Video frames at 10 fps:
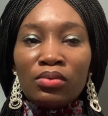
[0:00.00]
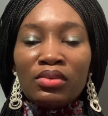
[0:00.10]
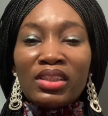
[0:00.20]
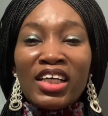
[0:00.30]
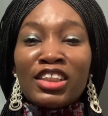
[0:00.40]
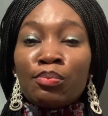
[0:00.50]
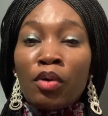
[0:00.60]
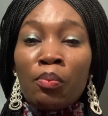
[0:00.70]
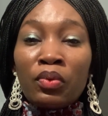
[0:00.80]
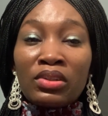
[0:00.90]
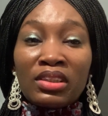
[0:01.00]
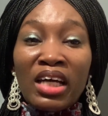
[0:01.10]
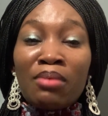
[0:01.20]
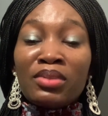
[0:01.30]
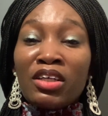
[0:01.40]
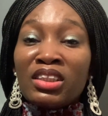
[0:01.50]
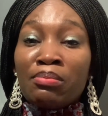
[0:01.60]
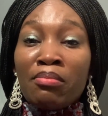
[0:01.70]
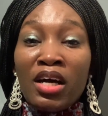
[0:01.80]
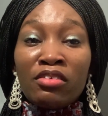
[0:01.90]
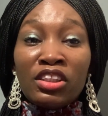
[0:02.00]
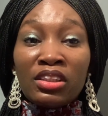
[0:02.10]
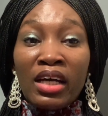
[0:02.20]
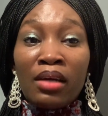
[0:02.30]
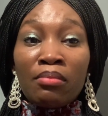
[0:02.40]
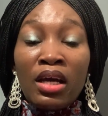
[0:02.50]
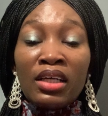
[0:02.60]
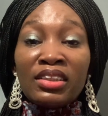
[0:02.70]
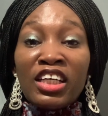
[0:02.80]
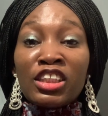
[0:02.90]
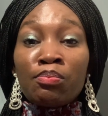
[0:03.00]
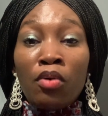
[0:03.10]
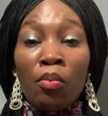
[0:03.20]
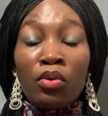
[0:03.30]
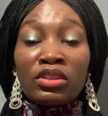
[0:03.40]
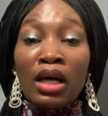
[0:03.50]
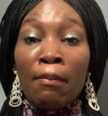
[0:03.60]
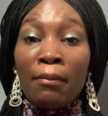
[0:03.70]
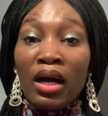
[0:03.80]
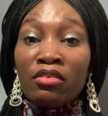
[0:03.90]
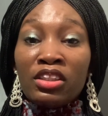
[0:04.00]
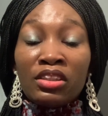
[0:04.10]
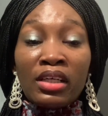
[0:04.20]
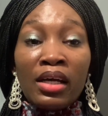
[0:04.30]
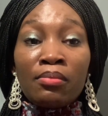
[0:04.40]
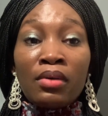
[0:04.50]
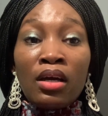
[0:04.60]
There is purpose time, there is marriage time, there is purpose and marriage time.